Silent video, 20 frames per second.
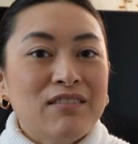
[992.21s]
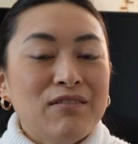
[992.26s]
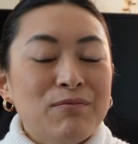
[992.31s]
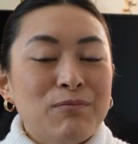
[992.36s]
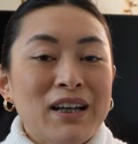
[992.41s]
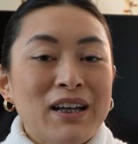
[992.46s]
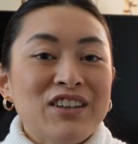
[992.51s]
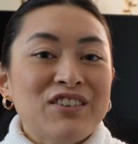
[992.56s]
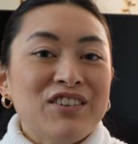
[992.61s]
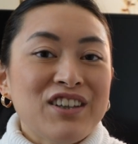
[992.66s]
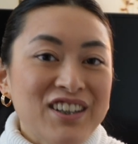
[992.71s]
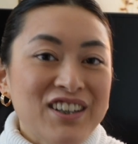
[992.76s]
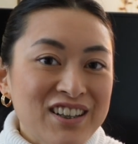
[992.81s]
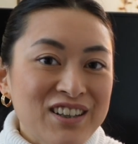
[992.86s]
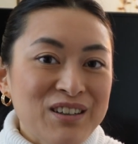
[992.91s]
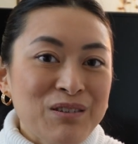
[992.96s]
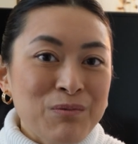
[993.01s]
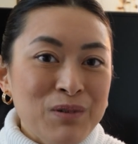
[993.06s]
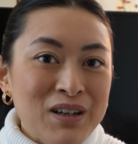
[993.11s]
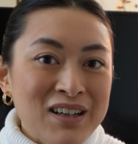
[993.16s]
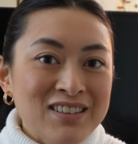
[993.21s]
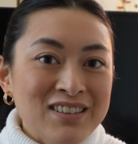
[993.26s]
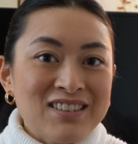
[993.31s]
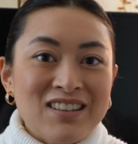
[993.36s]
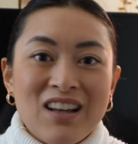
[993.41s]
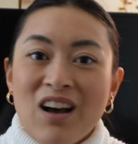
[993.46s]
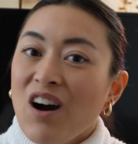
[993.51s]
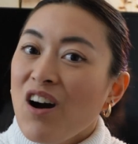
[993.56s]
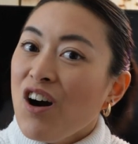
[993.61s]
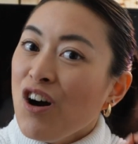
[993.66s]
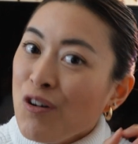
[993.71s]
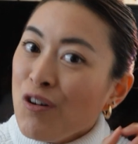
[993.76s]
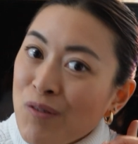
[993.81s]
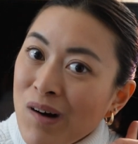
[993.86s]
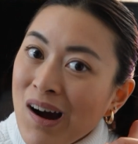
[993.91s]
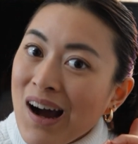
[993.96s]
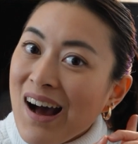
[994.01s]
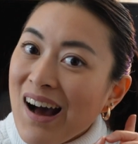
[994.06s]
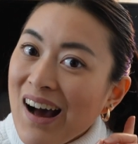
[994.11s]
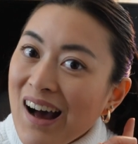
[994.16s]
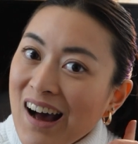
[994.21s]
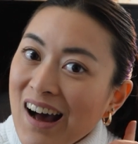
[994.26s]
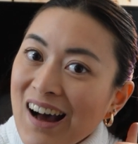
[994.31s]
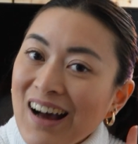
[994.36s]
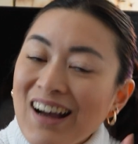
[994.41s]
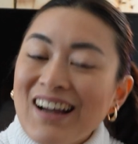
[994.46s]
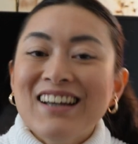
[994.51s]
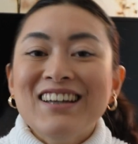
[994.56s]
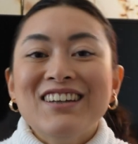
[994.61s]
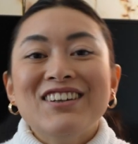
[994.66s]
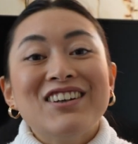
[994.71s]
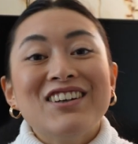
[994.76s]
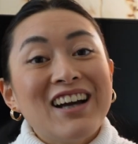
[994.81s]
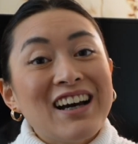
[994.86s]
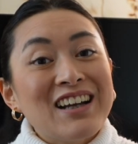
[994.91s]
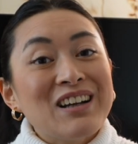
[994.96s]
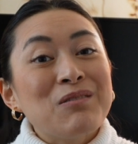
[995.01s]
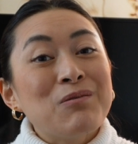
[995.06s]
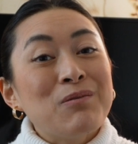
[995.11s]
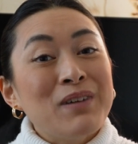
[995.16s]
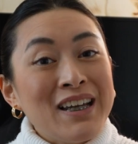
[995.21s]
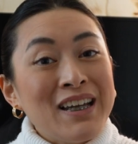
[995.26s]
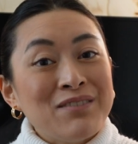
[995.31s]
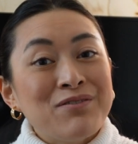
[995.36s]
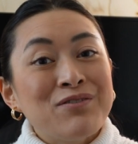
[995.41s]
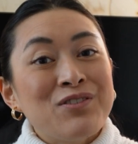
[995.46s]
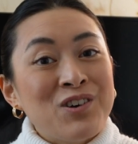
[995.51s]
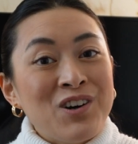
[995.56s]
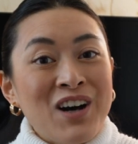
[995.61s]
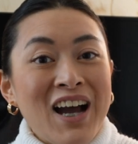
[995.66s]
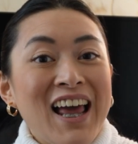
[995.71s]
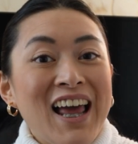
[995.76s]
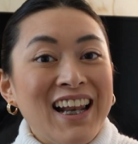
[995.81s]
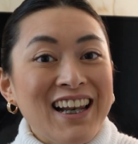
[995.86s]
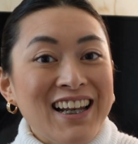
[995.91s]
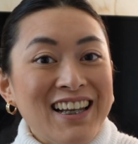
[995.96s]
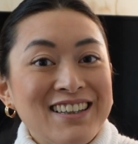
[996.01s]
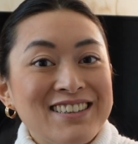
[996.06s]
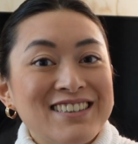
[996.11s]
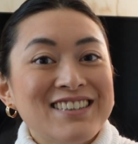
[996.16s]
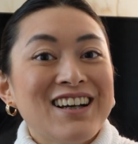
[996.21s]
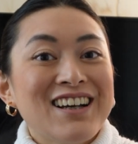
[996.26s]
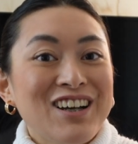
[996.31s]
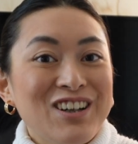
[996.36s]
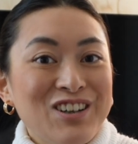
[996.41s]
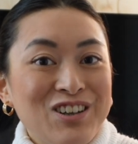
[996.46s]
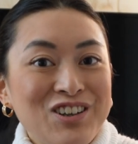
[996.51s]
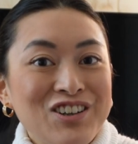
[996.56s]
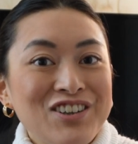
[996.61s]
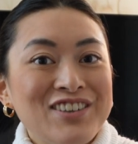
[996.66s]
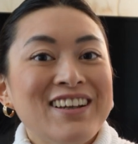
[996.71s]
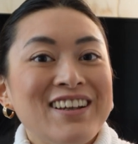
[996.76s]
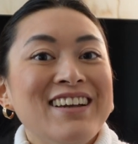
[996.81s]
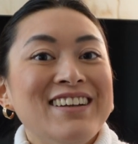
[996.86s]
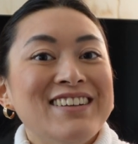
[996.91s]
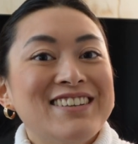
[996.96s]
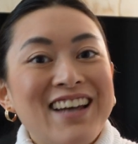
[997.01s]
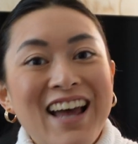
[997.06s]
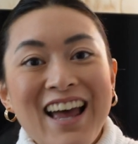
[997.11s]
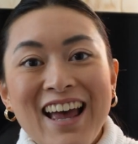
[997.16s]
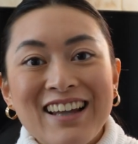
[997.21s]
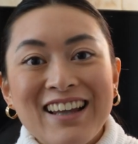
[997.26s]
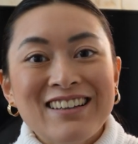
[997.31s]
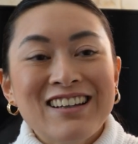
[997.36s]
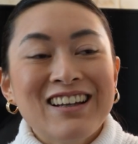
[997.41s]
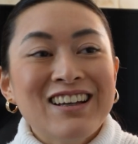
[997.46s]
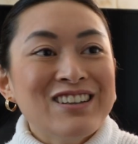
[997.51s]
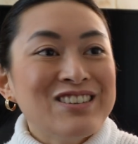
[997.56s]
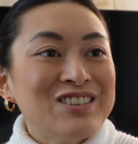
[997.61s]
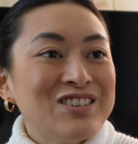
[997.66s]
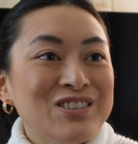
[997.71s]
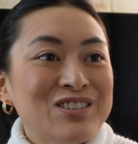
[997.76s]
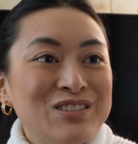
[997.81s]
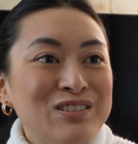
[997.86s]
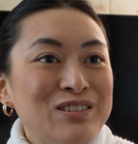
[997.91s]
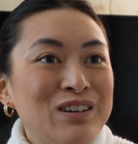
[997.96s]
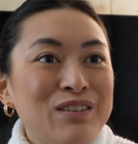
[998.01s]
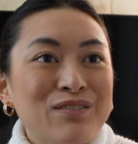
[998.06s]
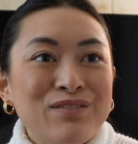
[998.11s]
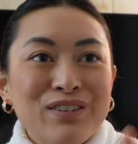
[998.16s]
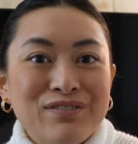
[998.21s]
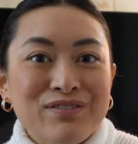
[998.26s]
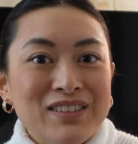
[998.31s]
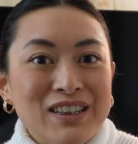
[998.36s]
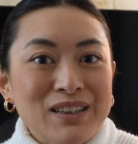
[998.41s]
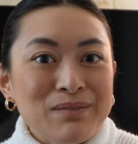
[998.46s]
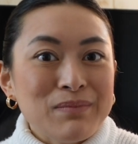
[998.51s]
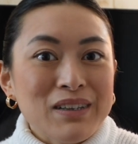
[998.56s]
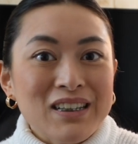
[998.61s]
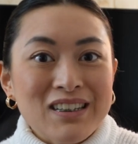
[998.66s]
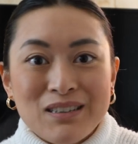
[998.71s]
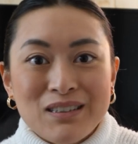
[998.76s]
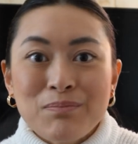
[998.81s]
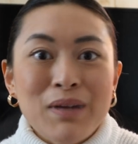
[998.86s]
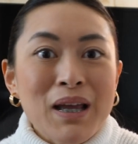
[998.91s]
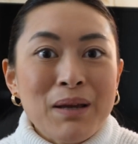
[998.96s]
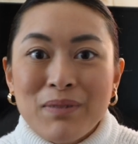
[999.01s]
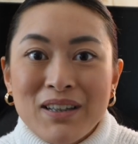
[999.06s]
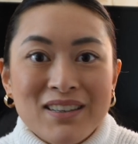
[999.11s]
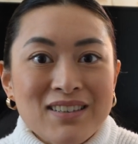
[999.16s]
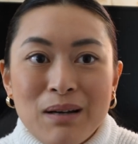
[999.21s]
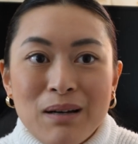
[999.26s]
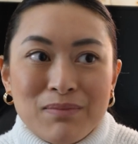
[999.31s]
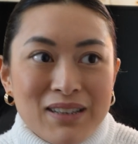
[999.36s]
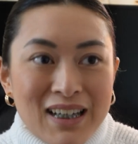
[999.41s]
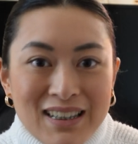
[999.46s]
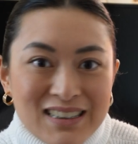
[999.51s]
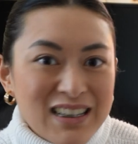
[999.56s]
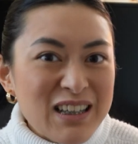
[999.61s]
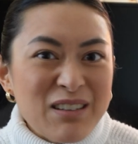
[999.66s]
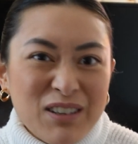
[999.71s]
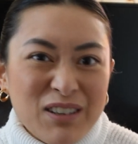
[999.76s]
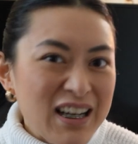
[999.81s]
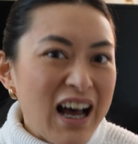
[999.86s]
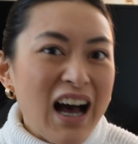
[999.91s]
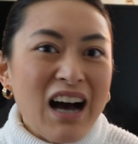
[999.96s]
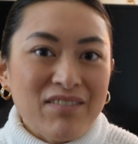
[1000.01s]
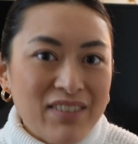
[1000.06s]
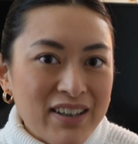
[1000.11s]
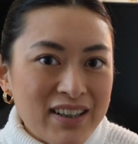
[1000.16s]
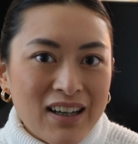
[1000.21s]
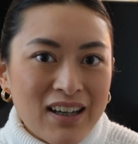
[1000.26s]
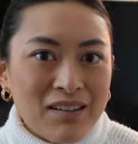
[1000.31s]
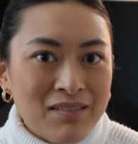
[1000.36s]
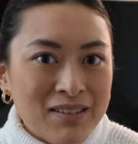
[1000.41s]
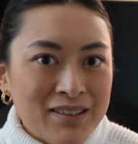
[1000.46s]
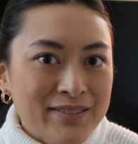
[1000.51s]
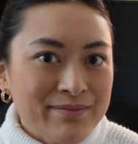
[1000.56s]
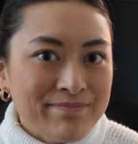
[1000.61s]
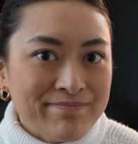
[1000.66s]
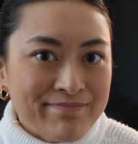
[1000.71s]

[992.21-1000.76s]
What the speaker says: When you hear the words au revoir, you gotta wait for at least a good 10 to 15 minutes, maybe sometimes even half an hour.